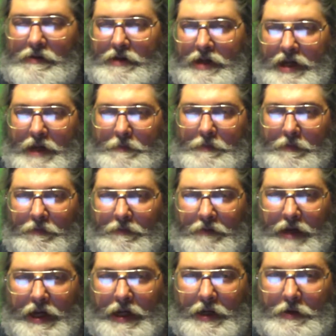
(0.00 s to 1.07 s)
to keep them from
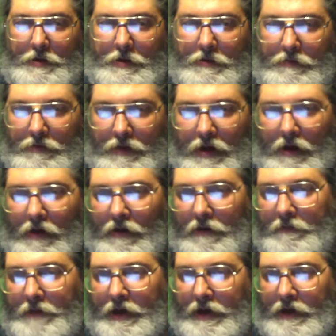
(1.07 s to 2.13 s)
getting too
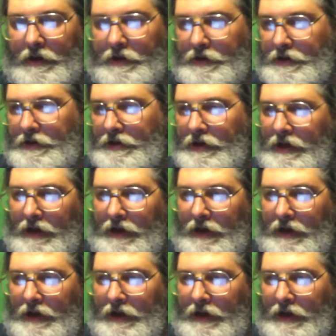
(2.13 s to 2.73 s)
long because